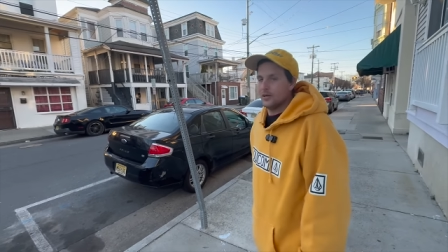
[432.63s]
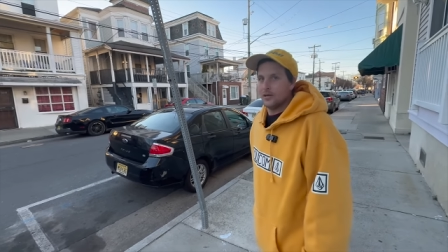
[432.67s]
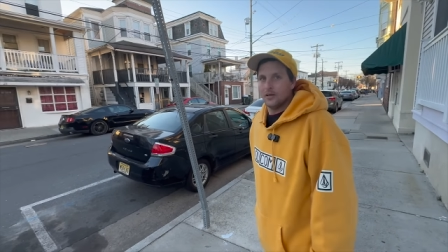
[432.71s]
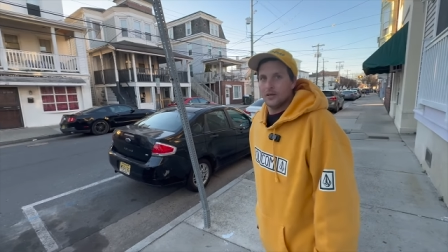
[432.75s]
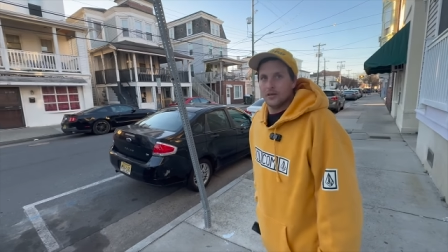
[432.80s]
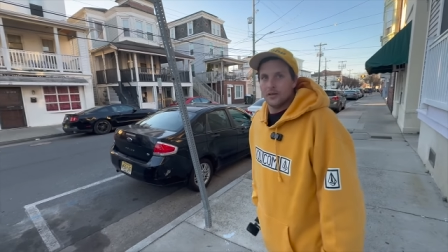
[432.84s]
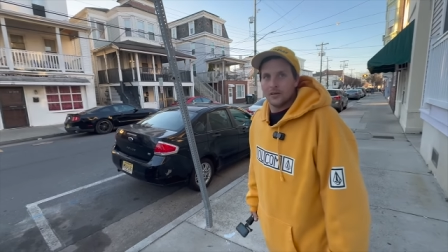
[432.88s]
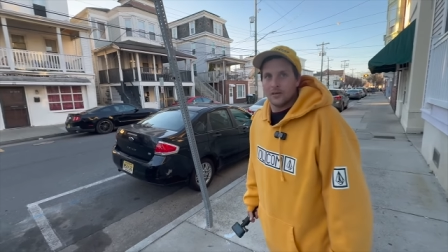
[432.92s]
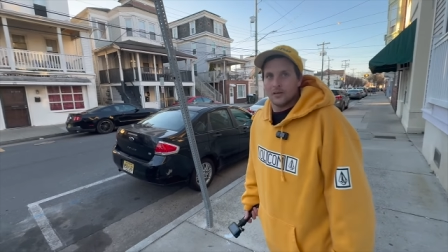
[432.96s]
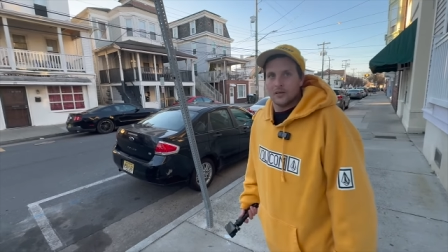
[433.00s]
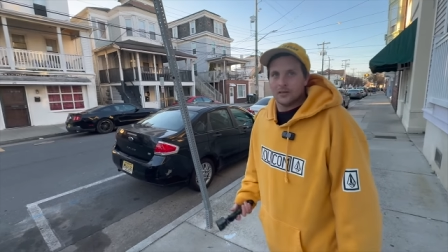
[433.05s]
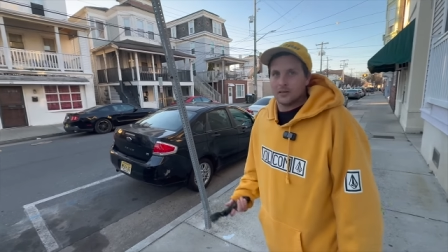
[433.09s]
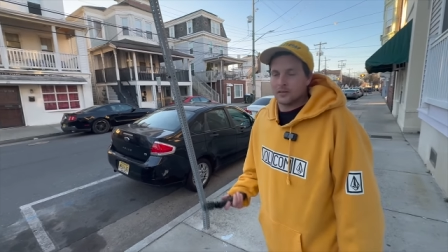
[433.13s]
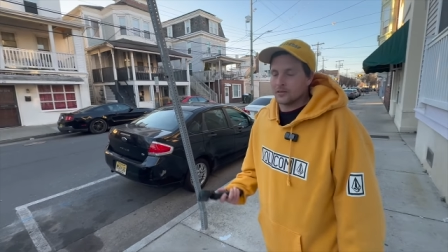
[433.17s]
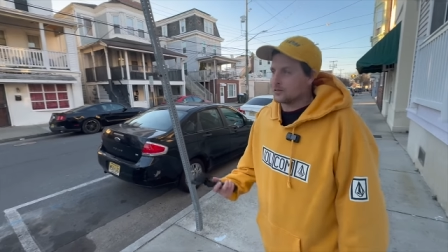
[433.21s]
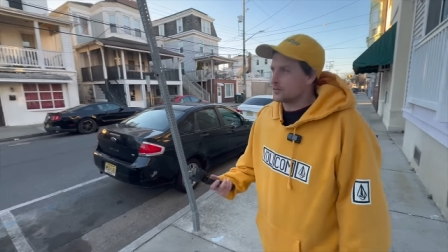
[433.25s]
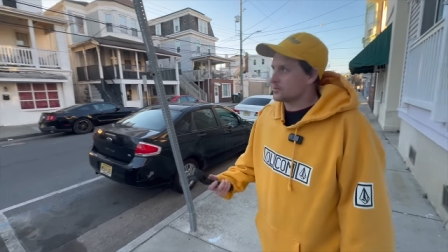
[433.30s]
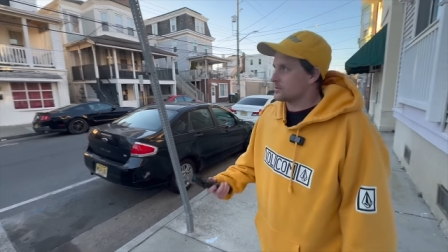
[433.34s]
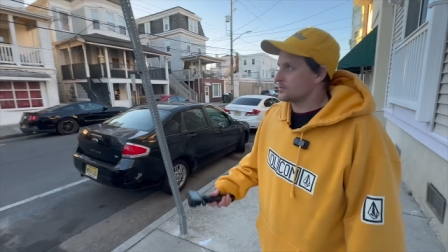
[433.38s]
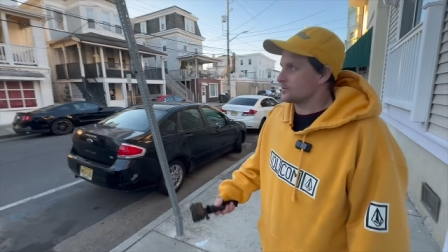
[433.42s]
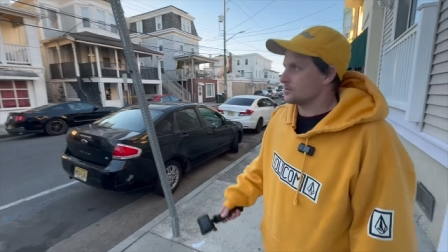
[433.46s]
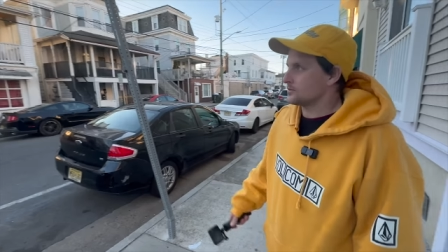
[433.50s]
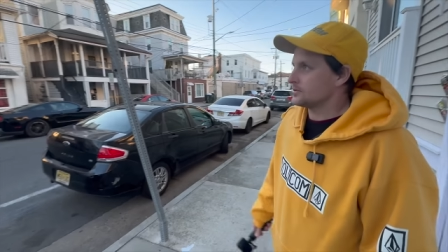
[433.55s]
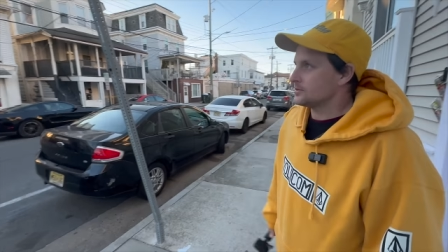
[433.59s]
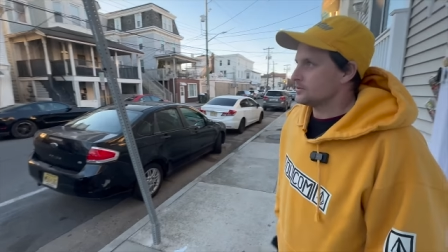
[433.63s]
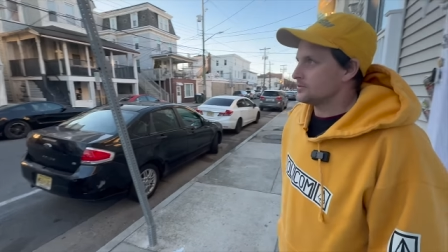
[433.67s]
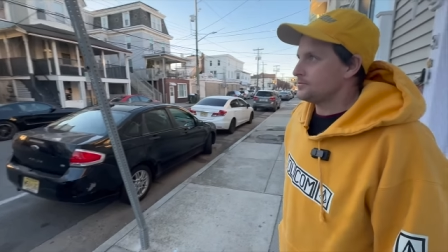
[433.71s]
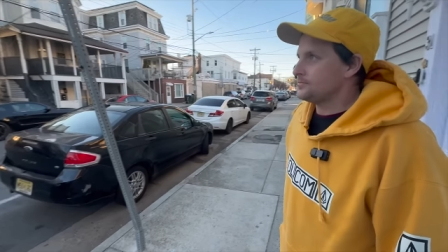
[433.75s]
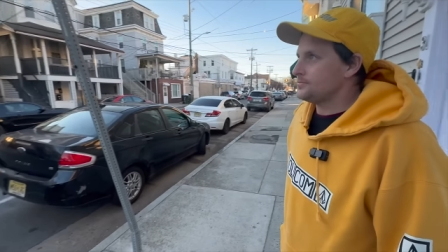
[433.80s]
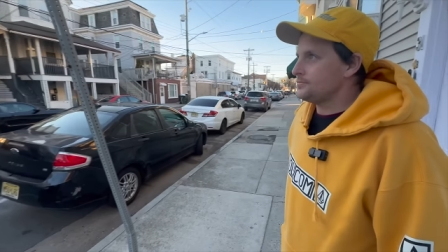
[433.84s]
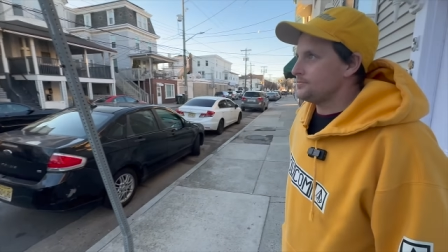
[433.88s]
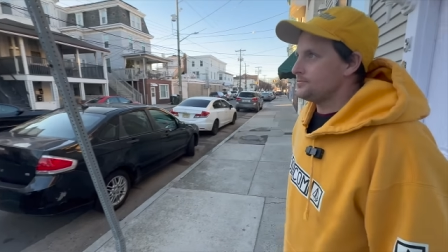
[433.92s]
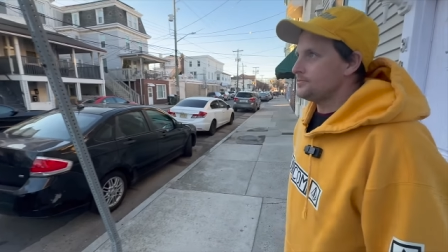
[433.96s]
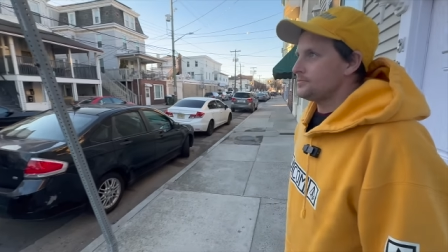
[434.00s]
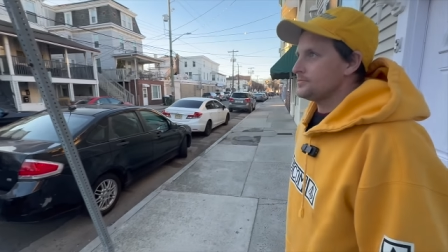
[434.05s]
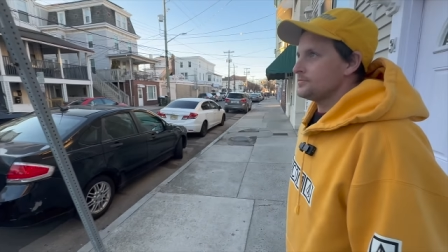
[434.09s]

I'm just saying, this on Reddit, who would